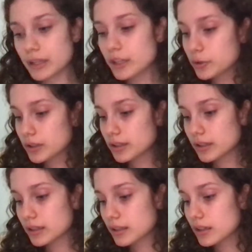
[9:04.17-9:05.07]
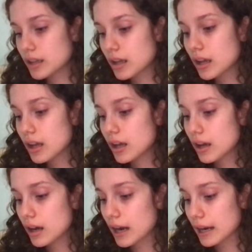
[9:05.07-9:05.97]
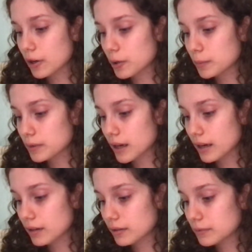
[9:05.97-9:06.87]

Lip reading: interesting. I hope that